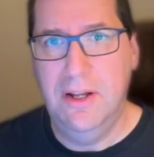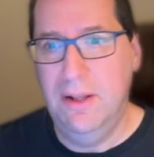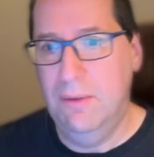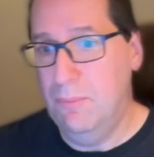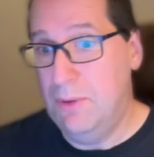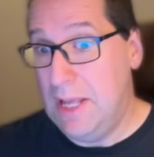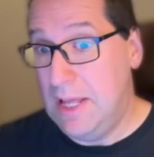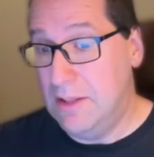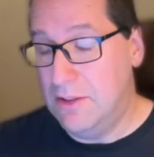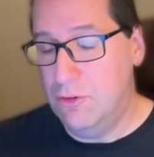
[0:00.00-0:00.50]
And
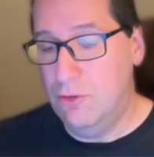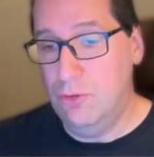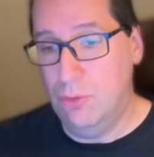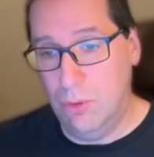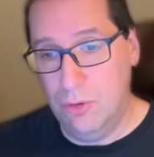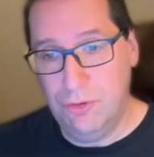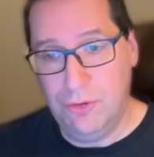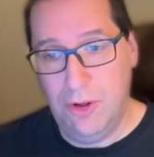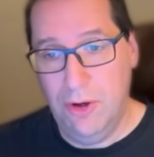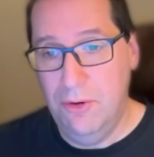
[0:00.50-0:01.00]
we had the
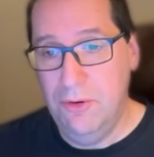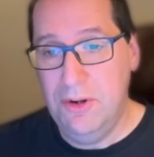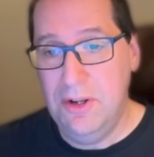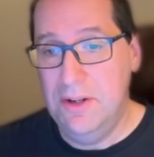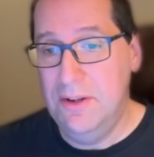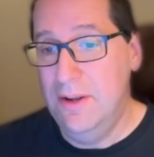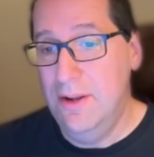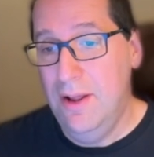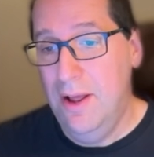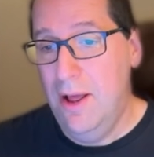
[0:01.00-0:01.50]
source code,
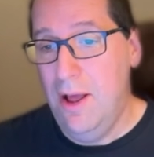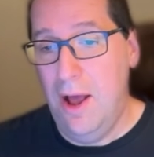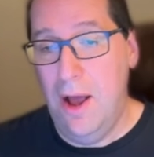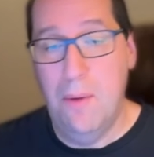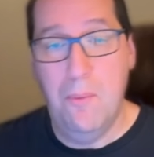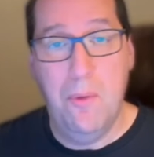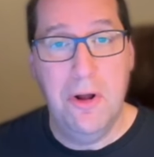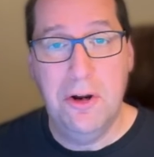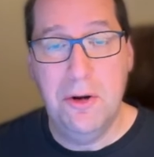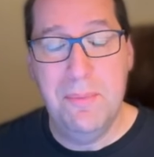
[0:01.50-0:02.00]
and I
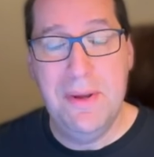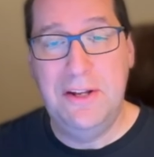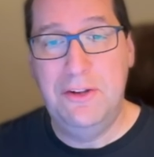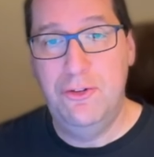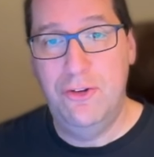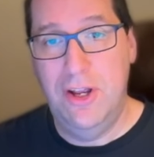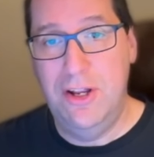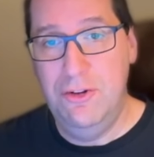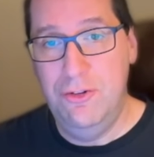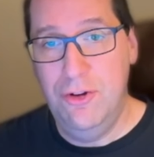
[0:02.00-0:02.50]
wanted to make
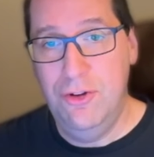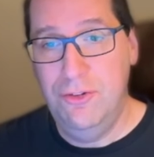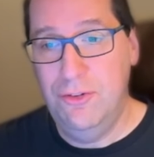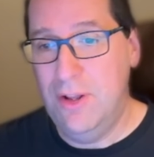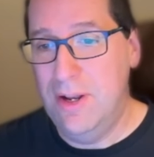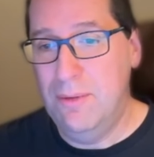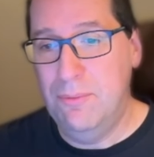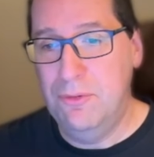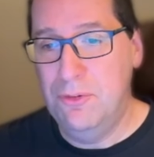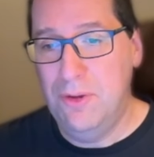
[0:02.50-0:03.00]
changes,
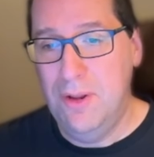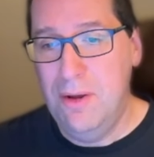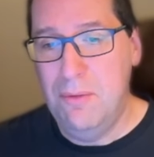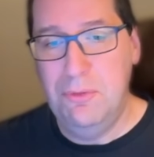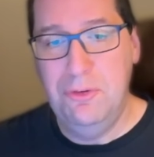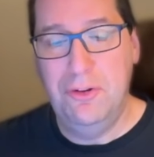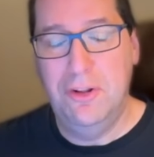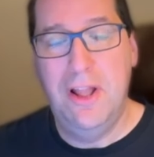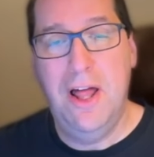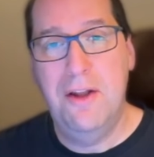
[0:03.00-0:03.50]
and it
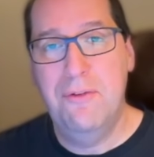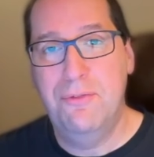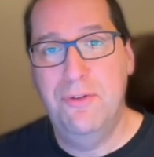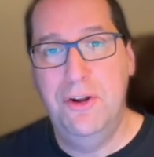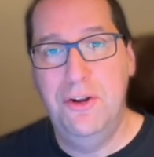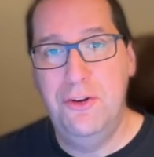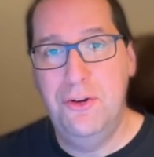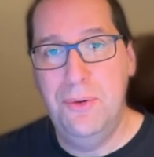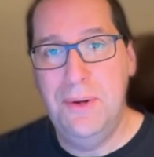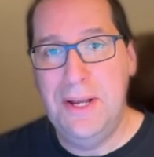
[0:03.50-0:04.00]
was a lot of
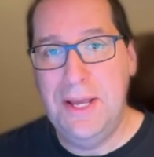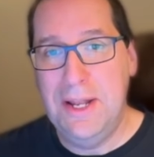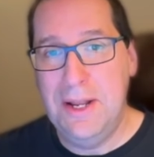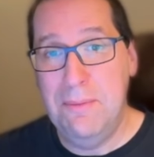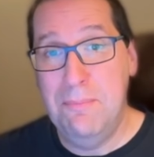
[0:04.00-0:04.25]
fun doing it.